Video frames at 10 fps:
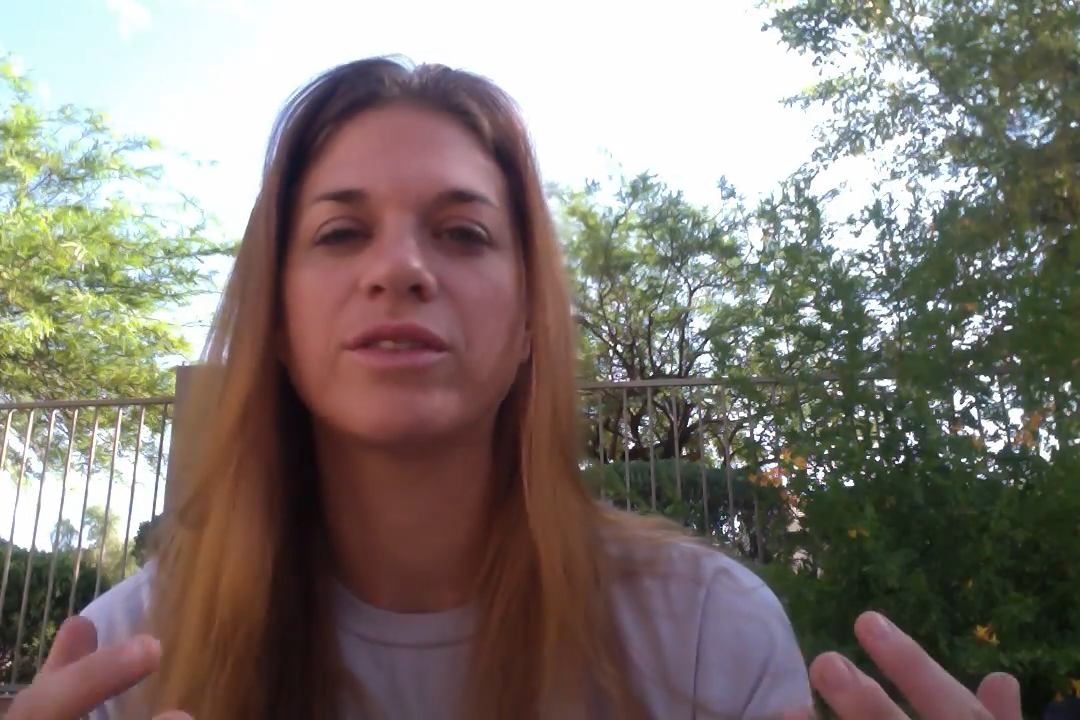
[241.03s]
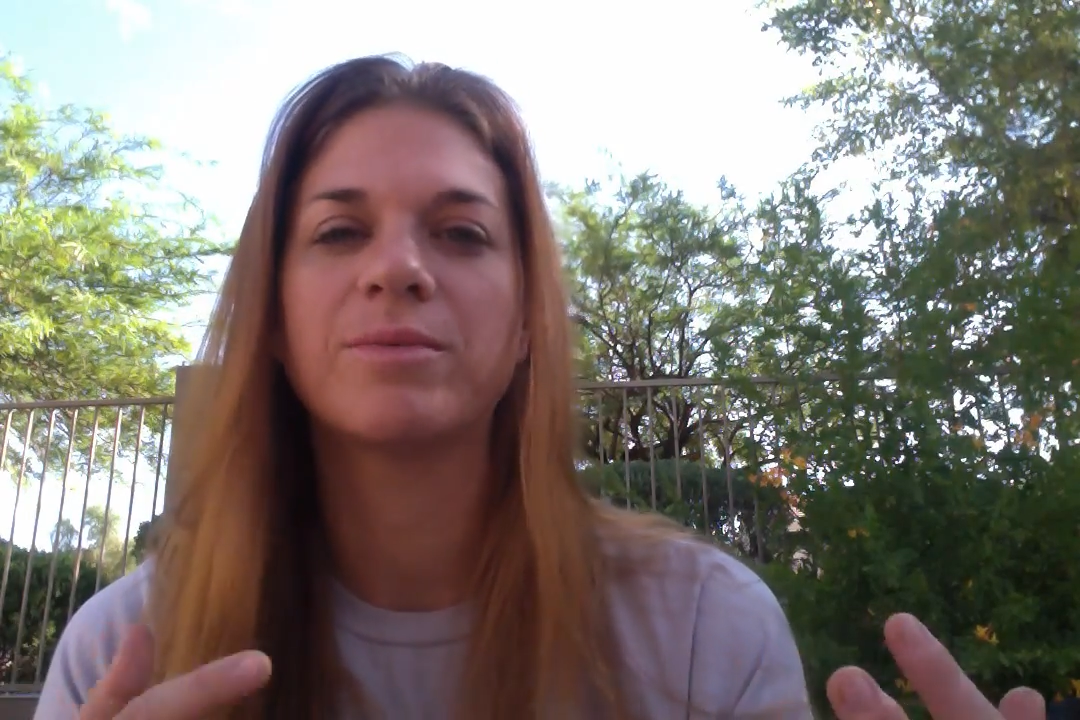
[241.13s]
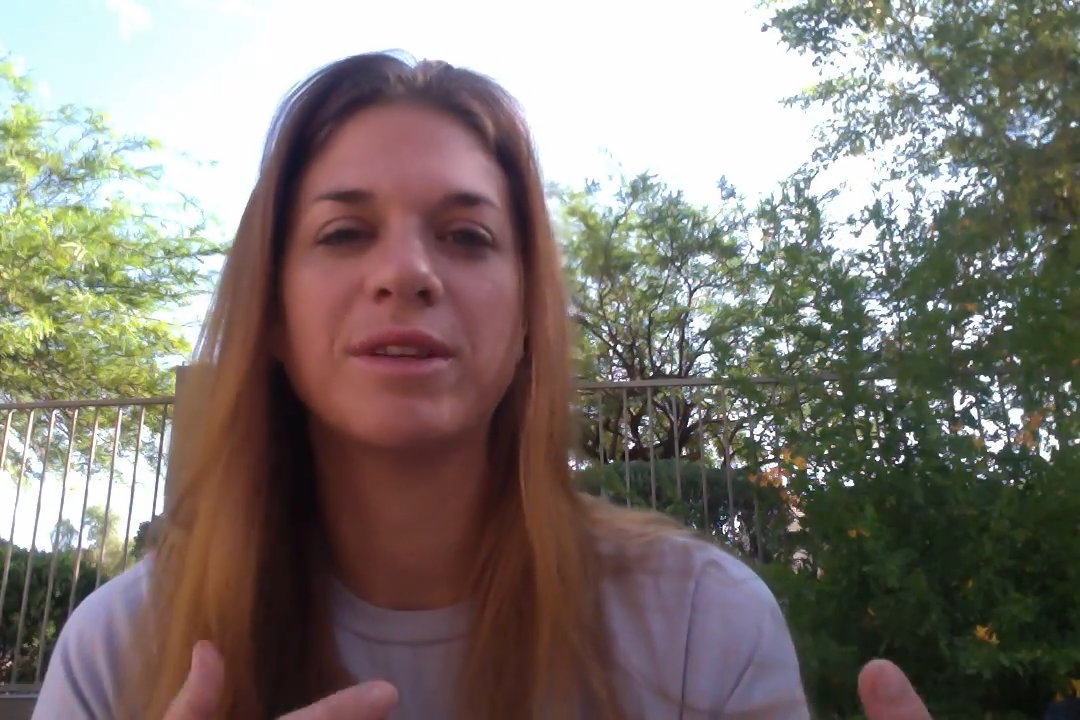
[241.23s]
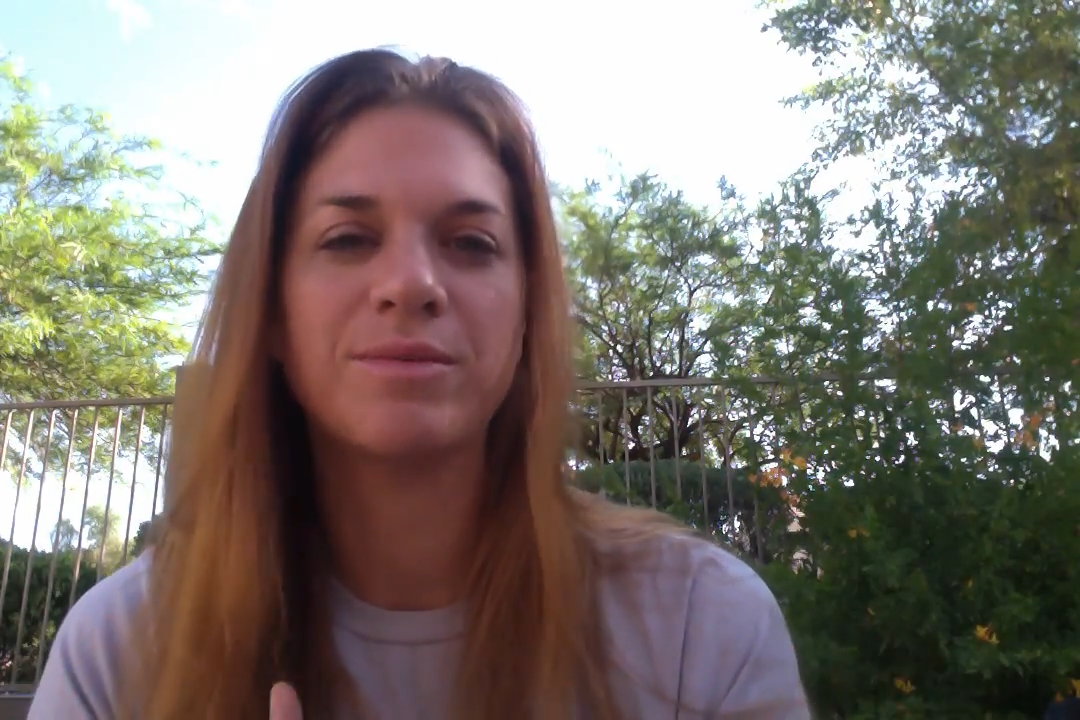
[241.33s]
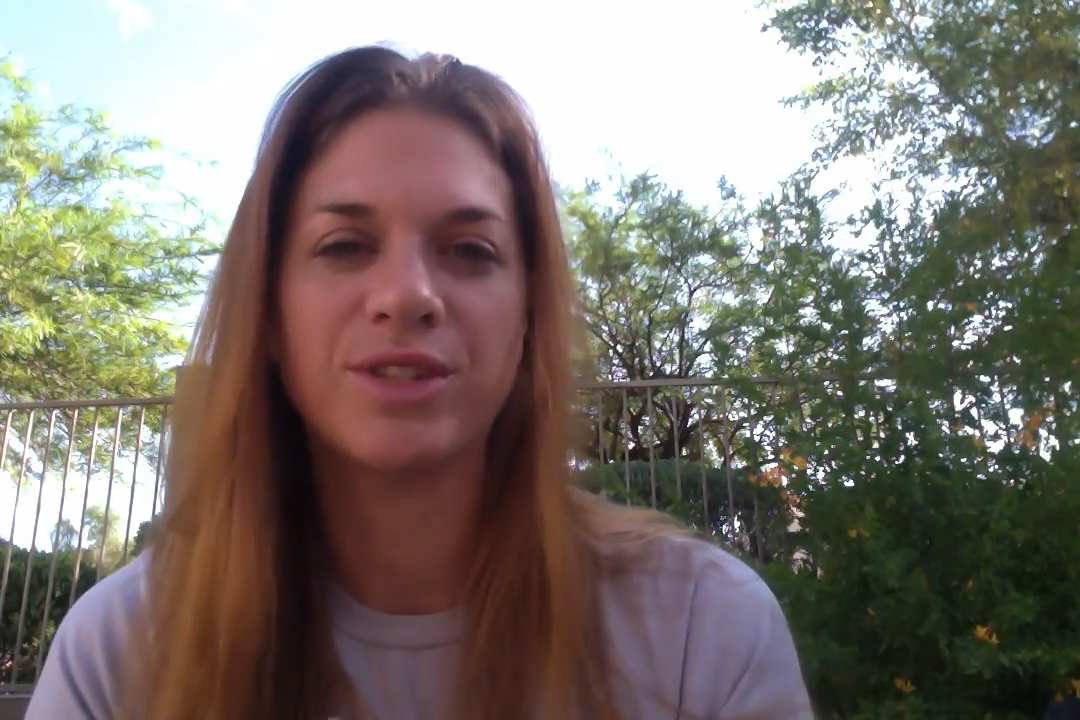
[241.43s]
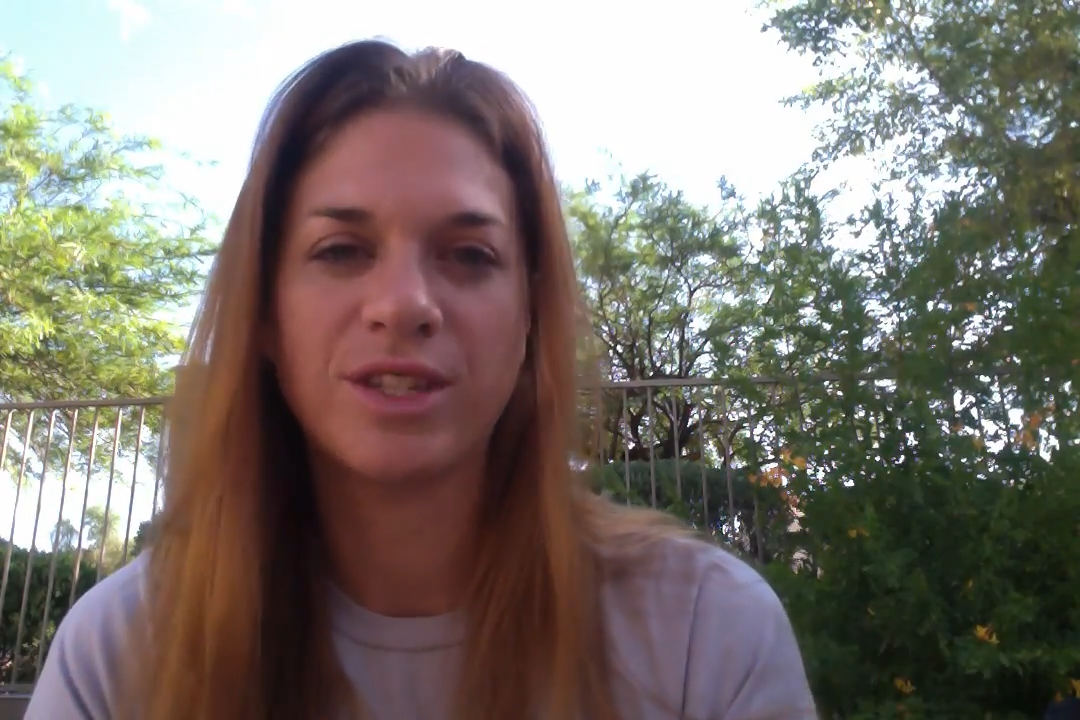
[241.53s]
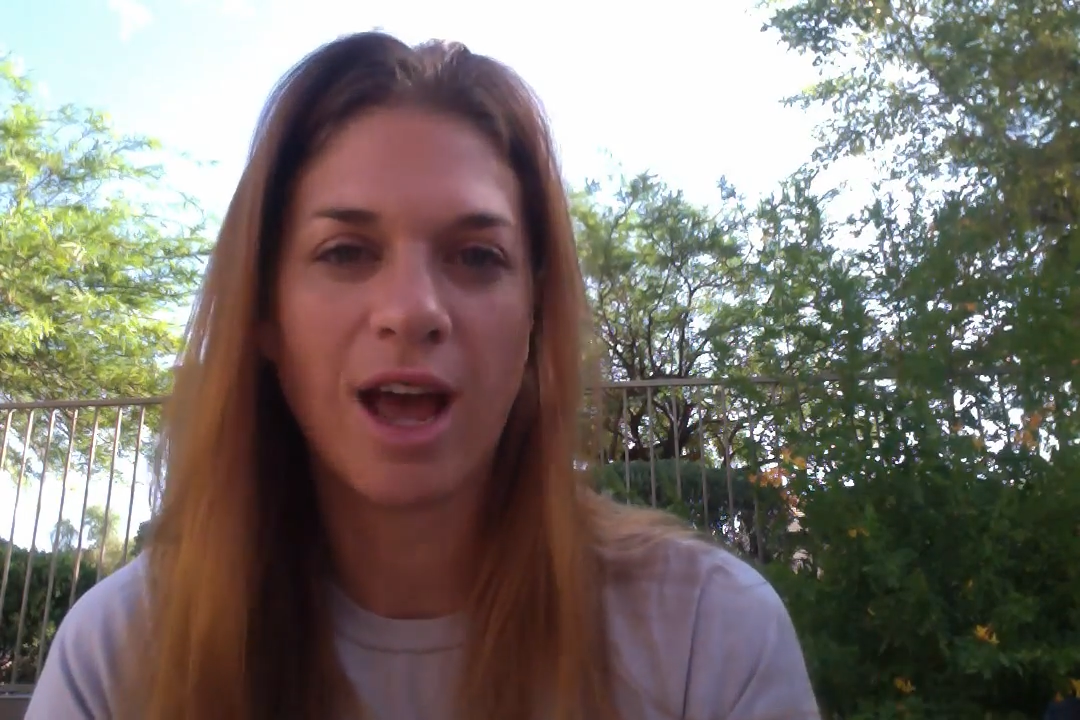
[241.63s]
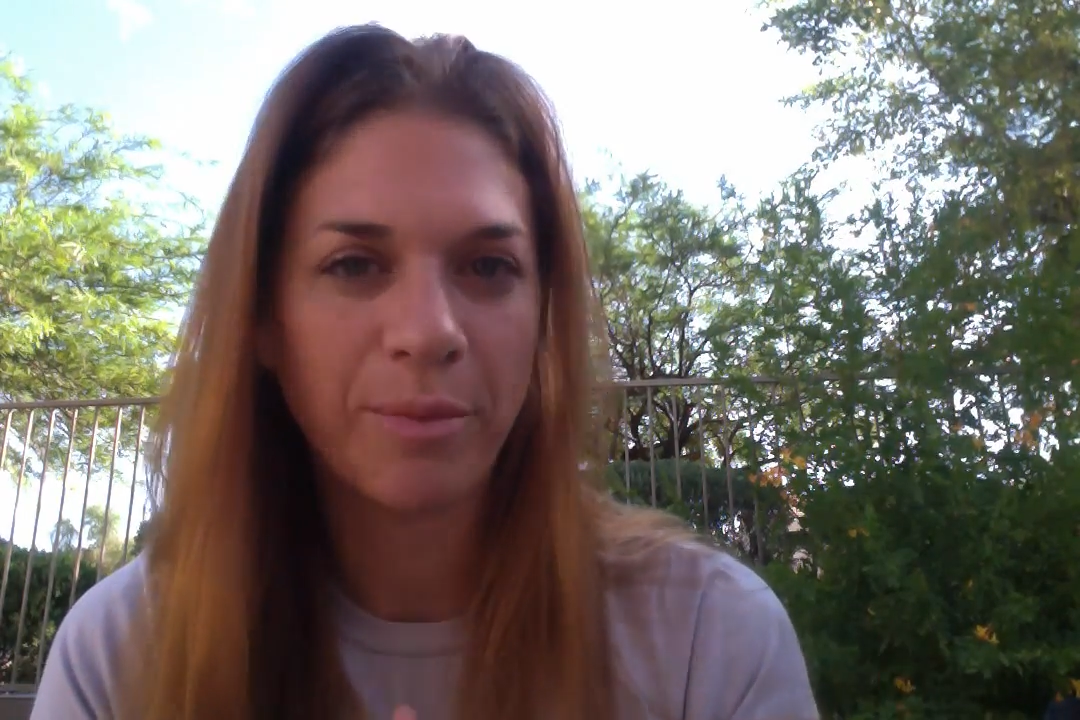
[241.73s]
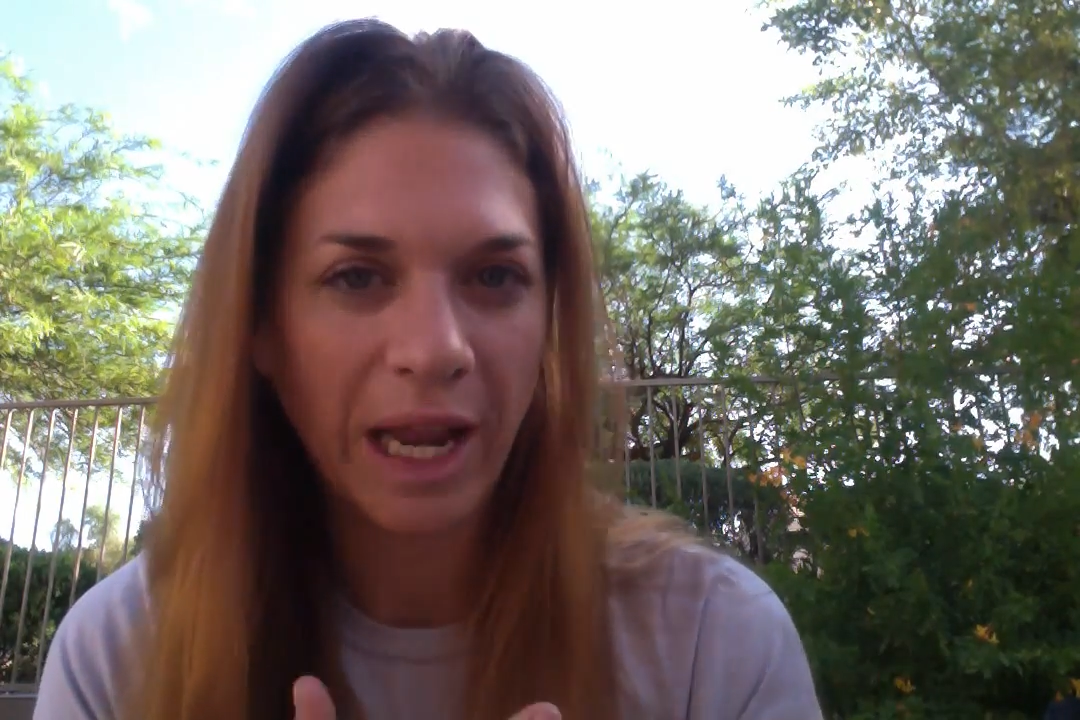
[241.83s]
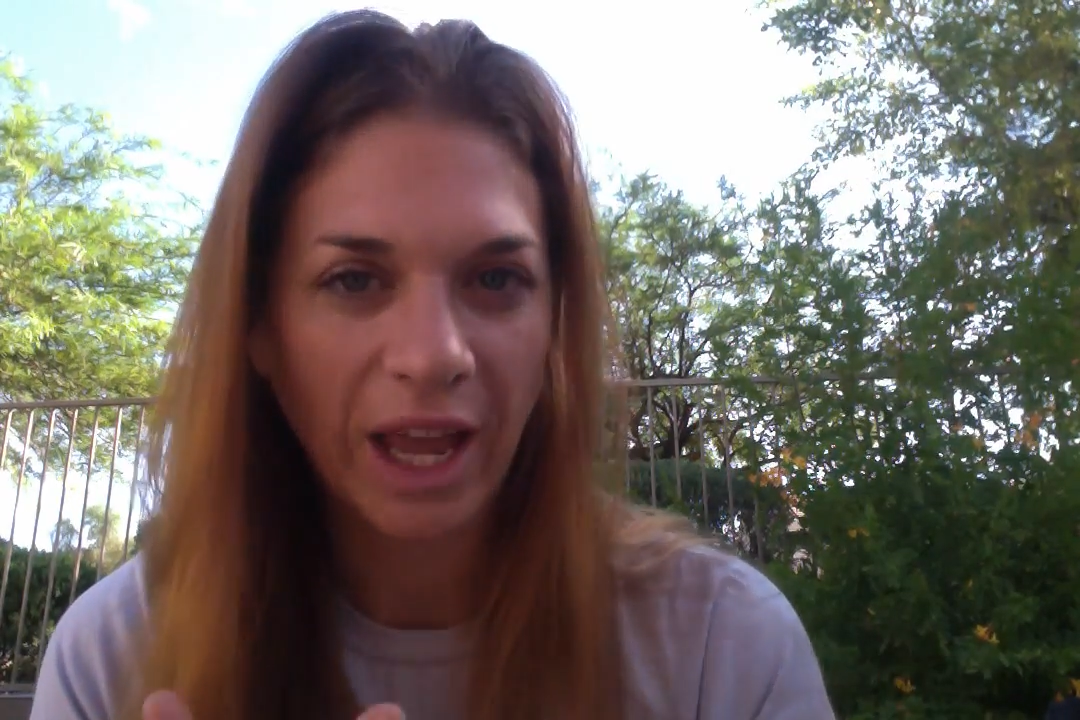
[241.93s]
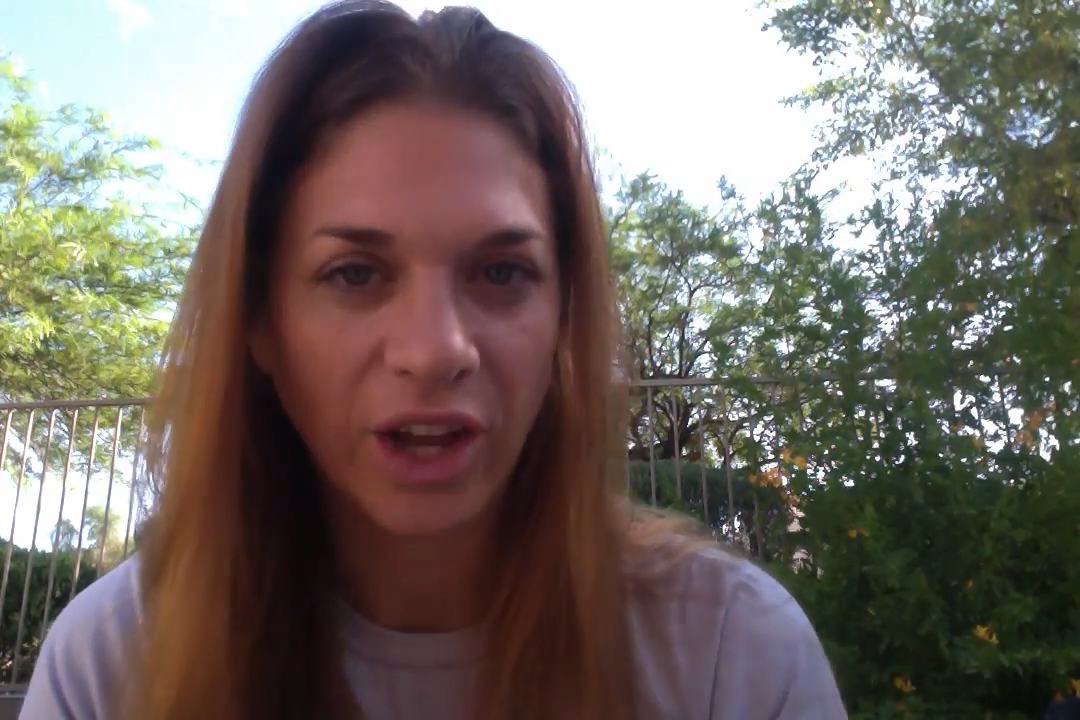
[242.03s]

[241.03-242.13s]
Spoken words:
sometimes just happening